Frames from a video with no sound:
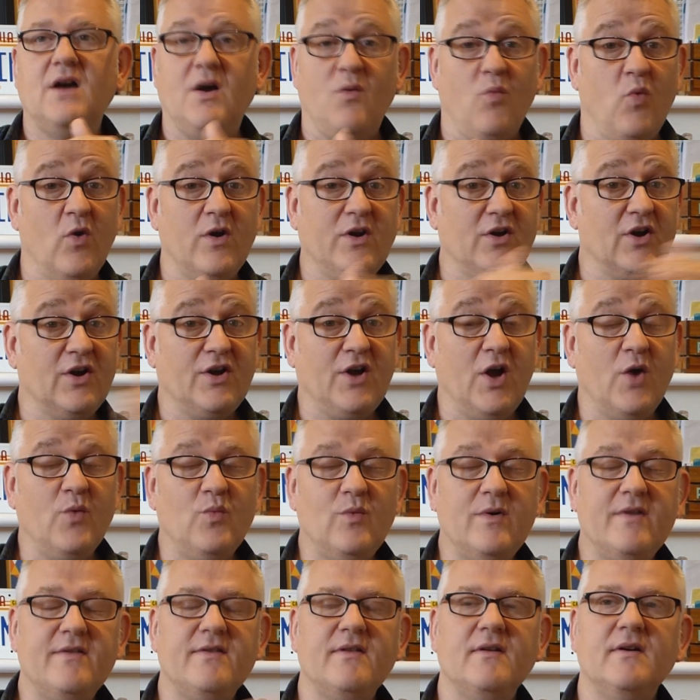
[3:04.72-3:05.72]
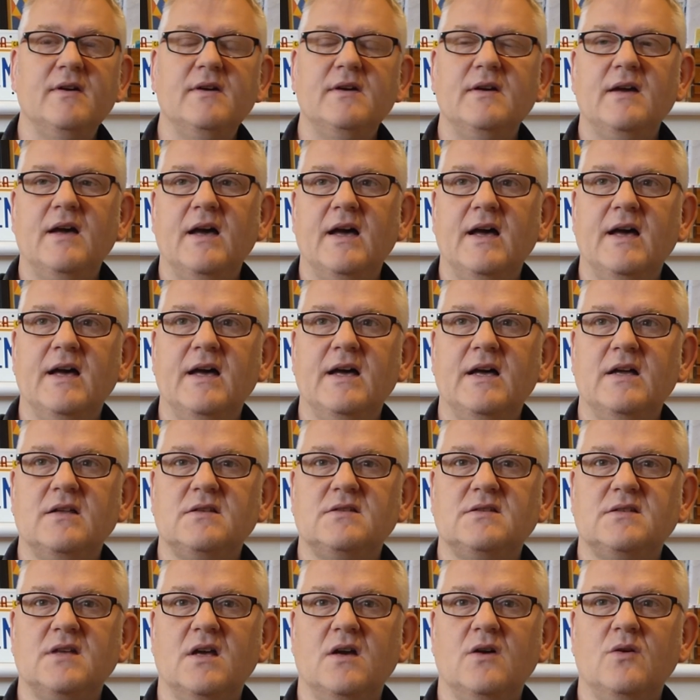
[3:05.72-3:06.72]
and what it could cope with.
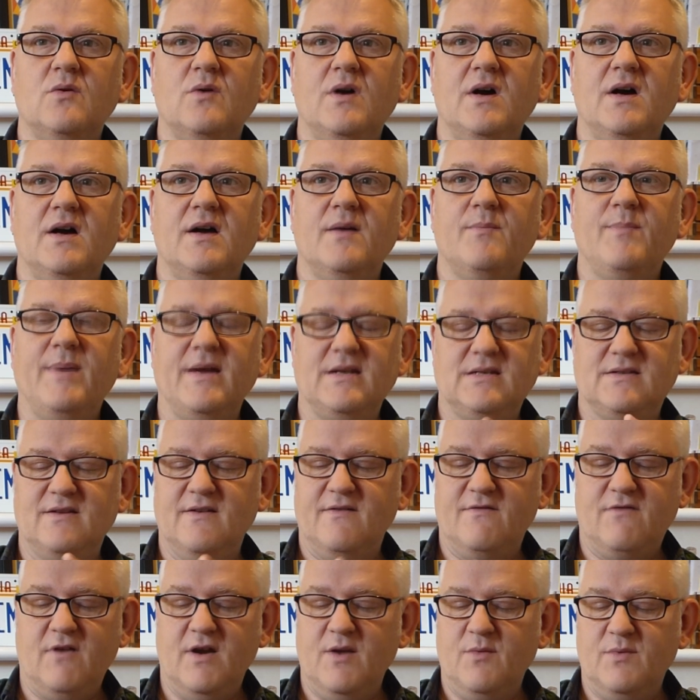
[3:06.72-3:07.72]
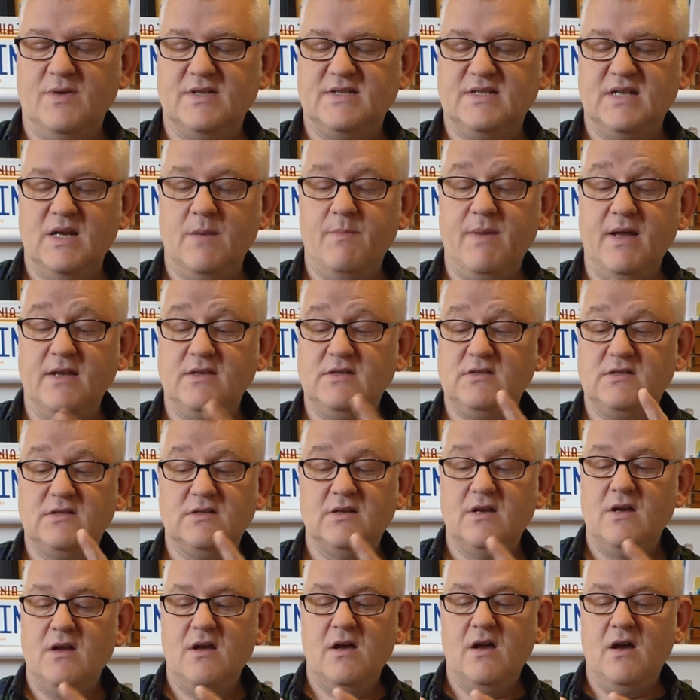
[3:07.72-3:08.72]
So I basically run it with
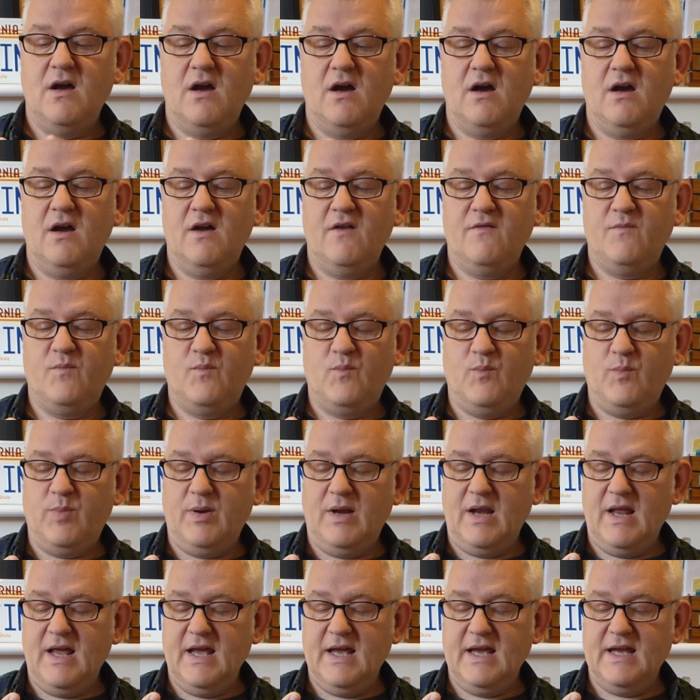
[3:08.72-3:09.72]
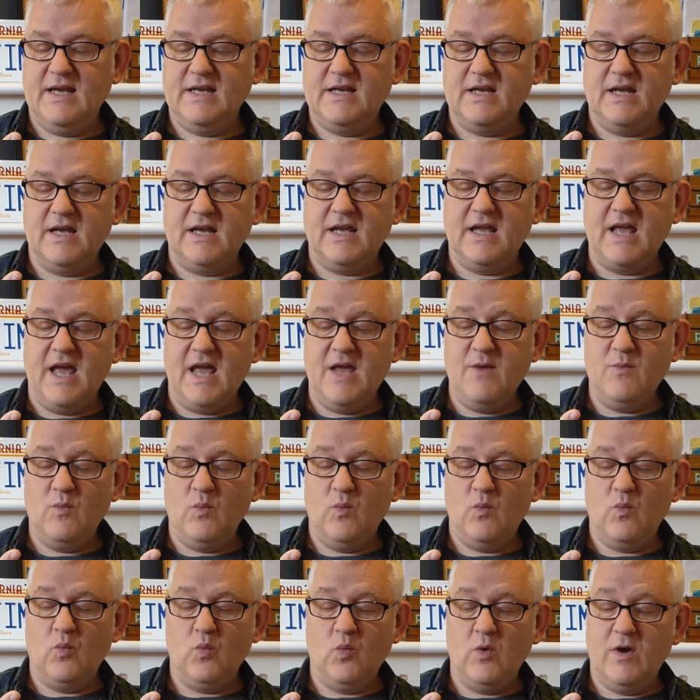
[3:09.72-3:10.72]
Cinebenched. I played a
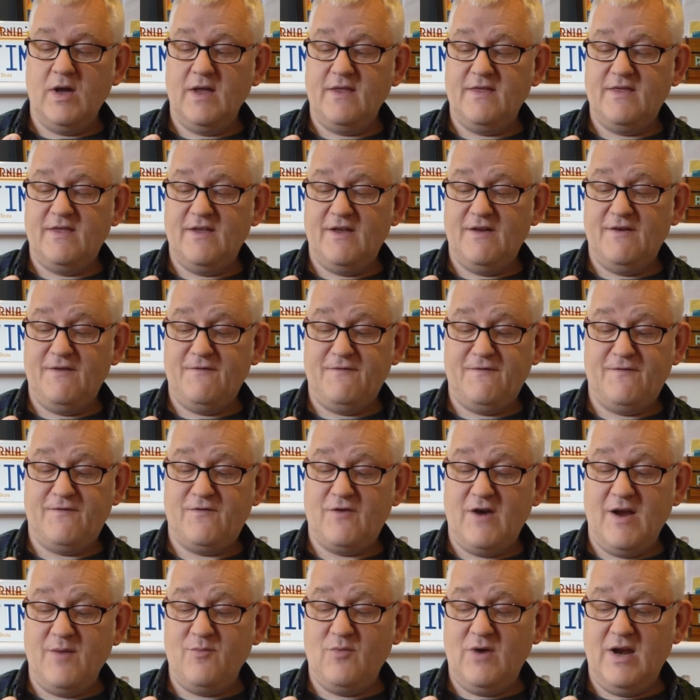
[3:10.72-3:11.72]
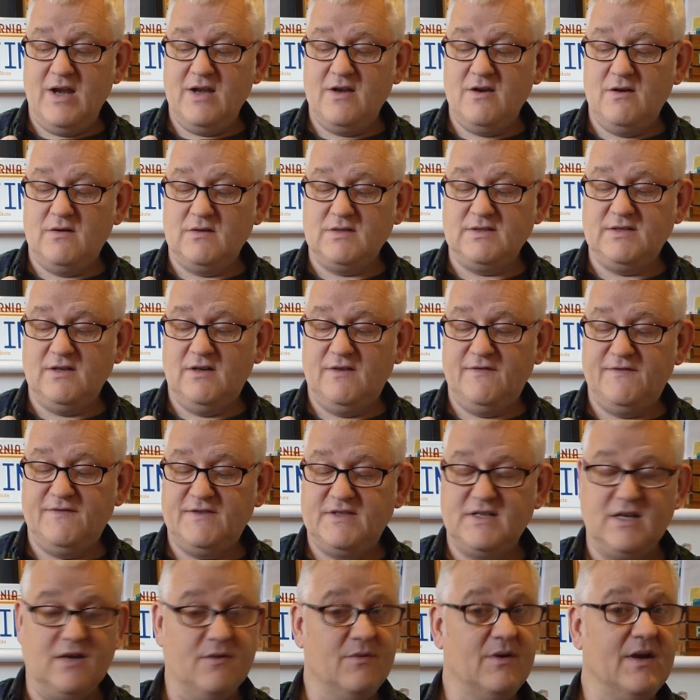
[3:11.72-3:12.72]
game where the frame rate knocked off,
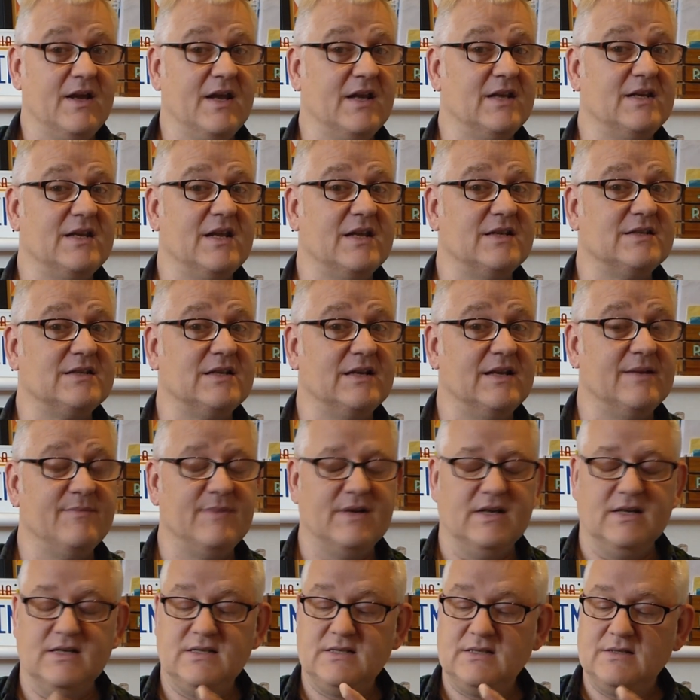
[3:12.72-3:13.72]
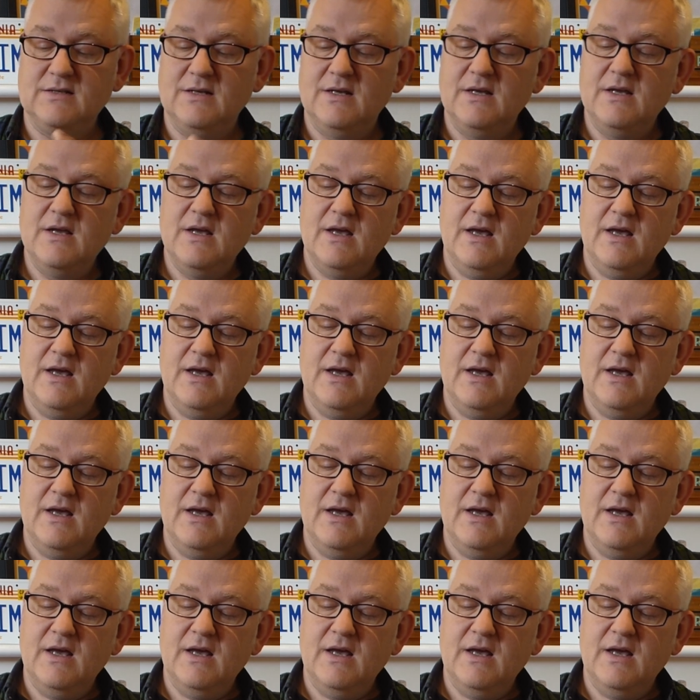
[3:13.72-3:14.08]
so it's limitless.